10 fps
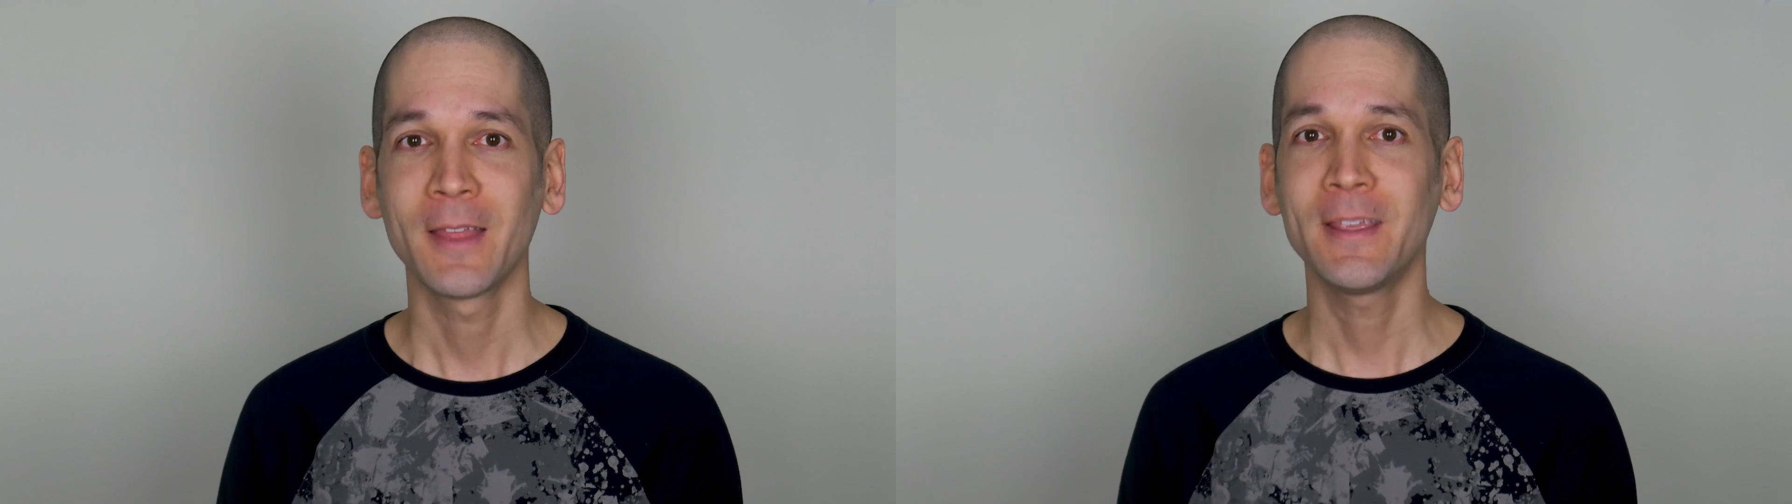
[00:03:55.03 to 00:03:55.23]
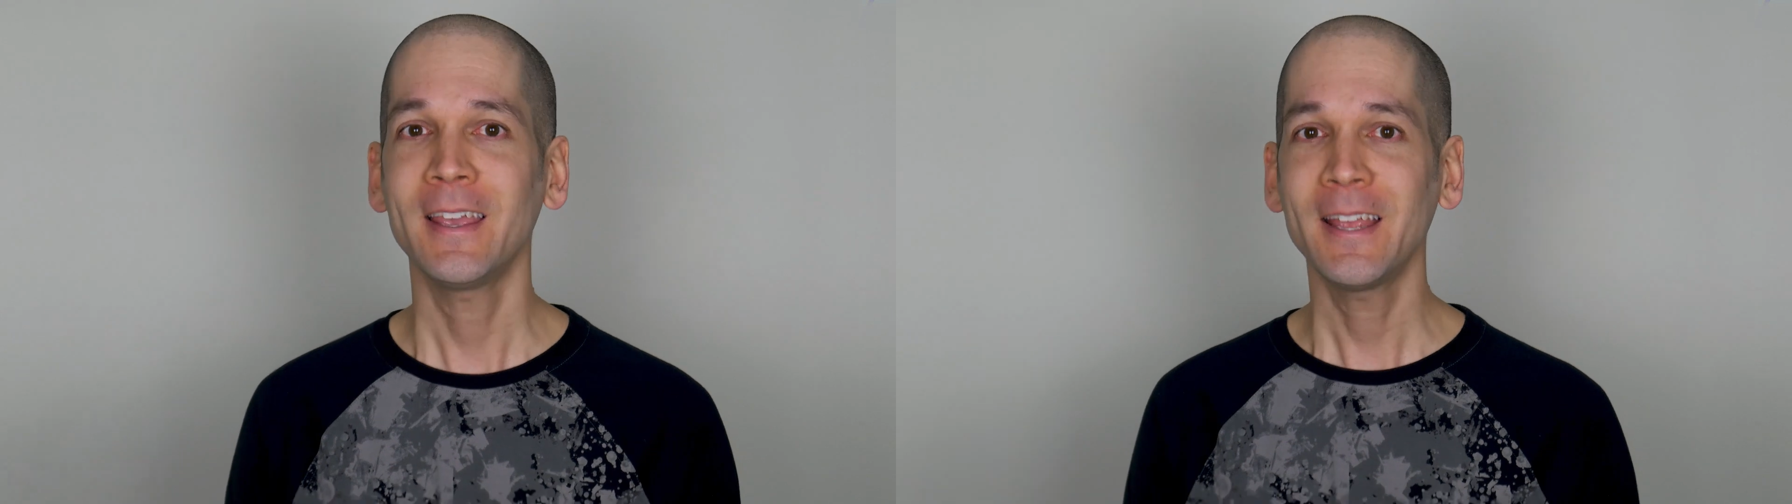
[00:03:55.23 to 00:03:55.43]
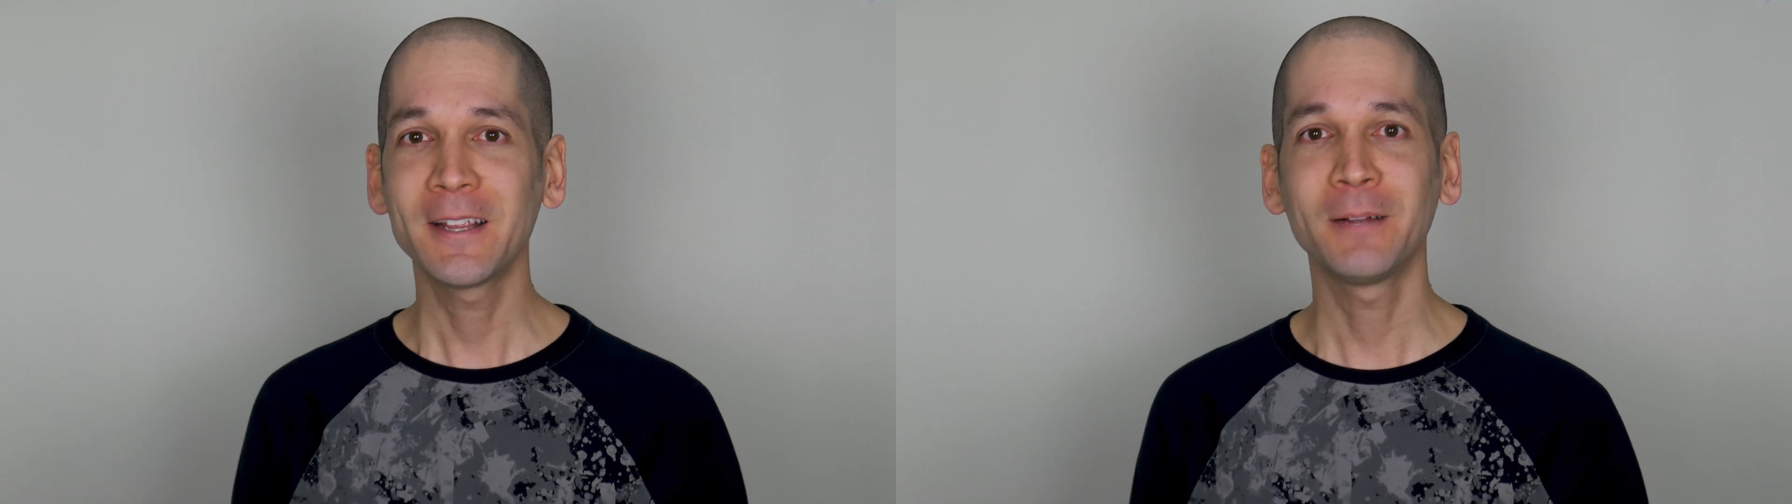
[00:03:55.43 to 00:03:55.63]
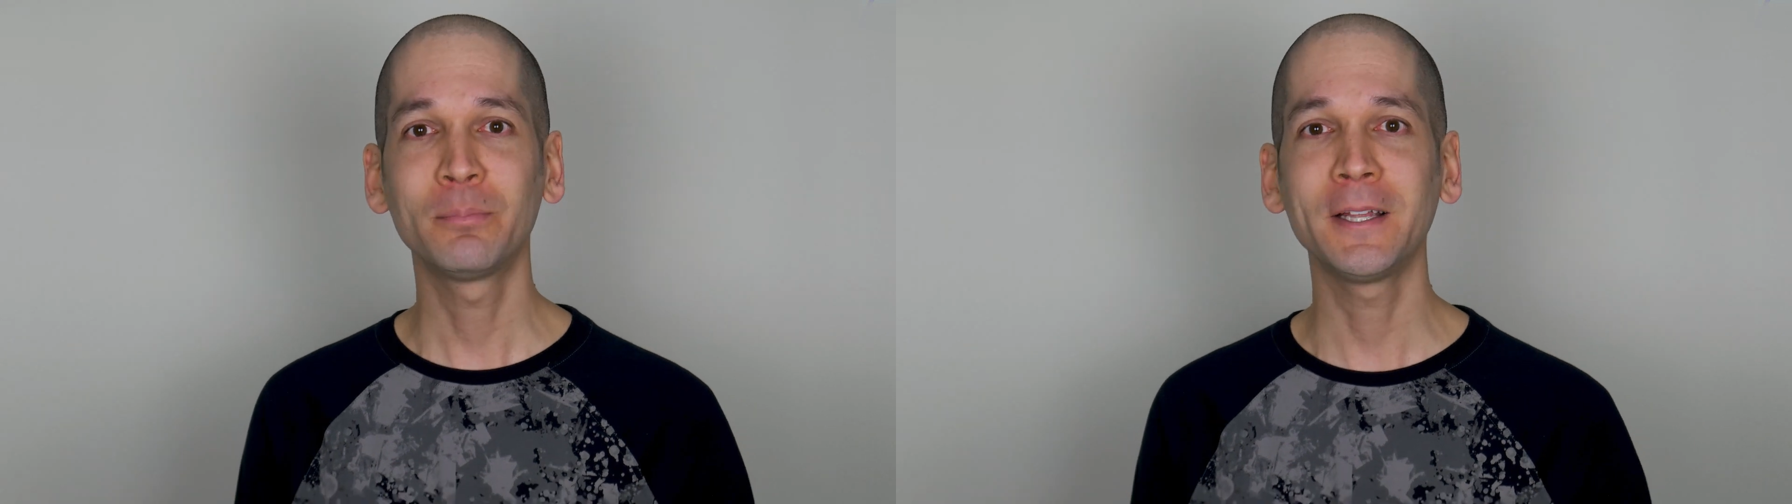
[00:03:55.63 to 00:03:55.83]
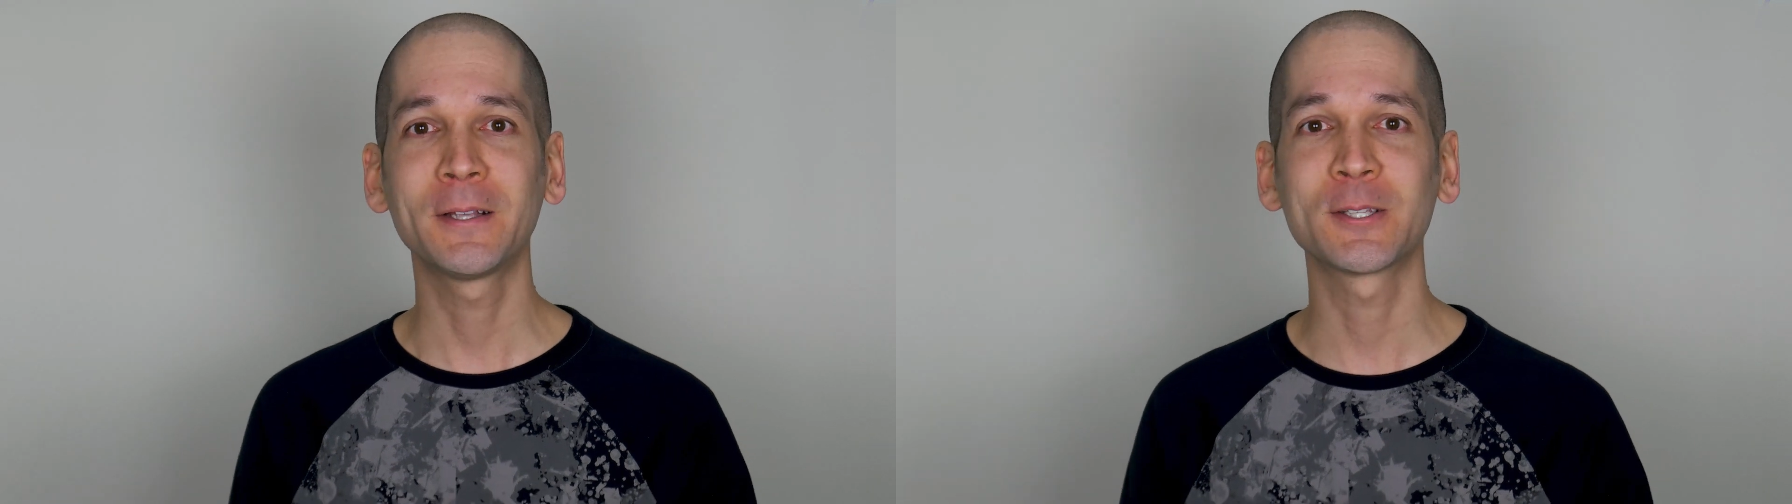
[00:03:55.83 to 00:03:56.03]
The
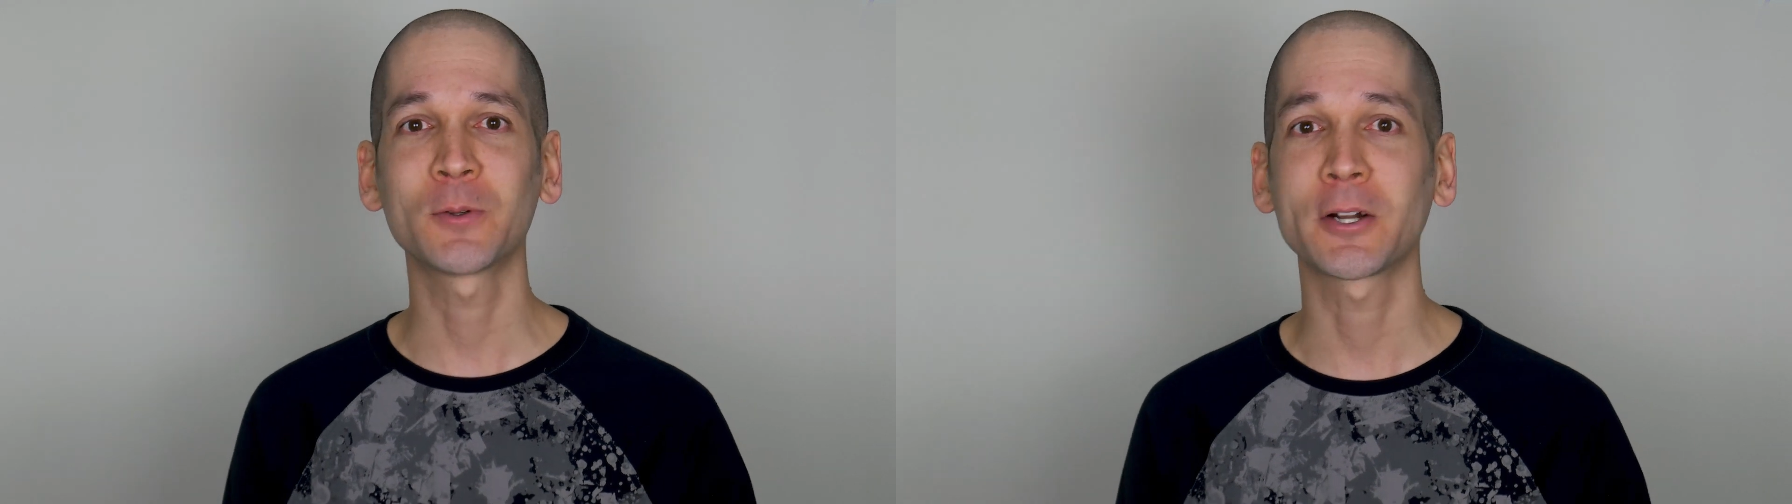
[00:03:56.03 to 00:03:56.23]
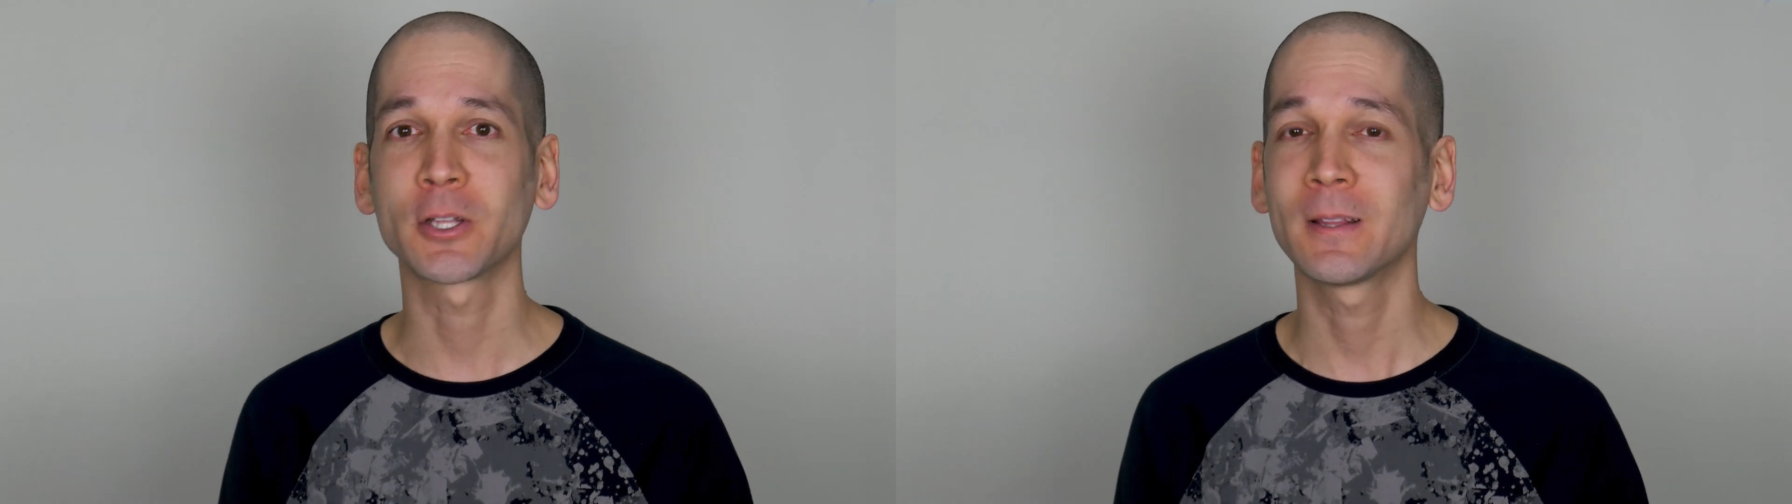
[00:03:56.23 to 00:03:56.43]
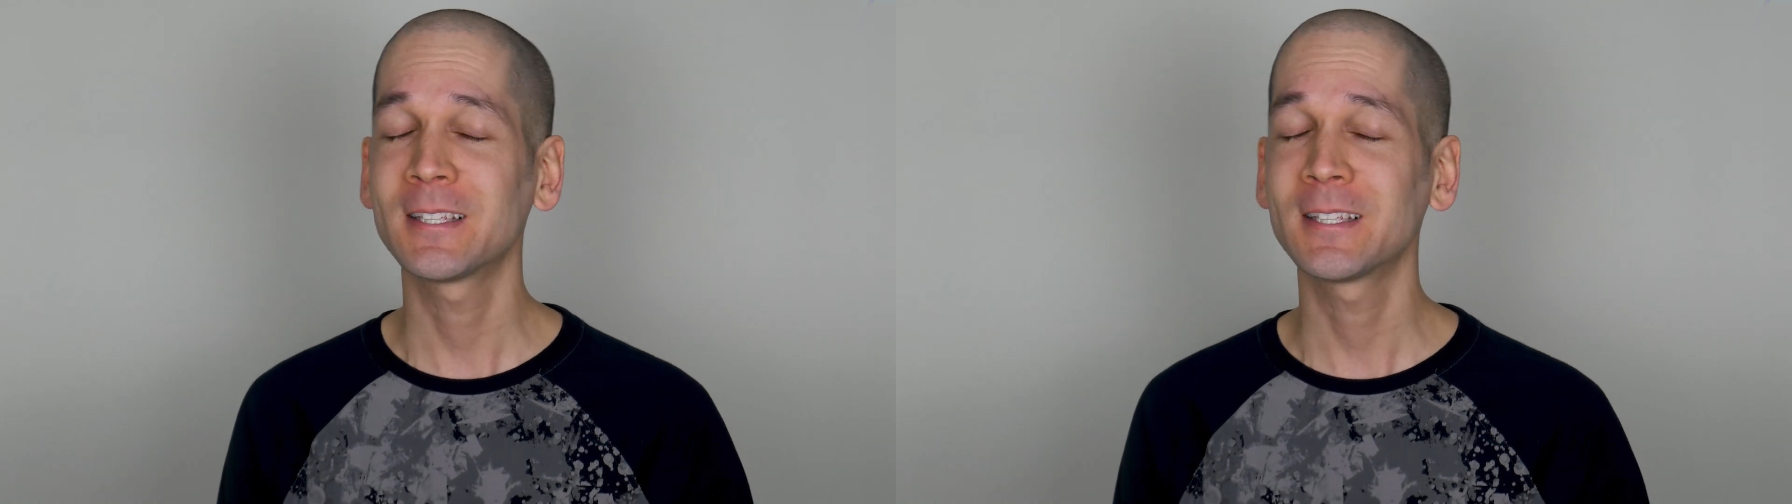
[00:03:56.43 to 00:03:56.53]
incomplete construction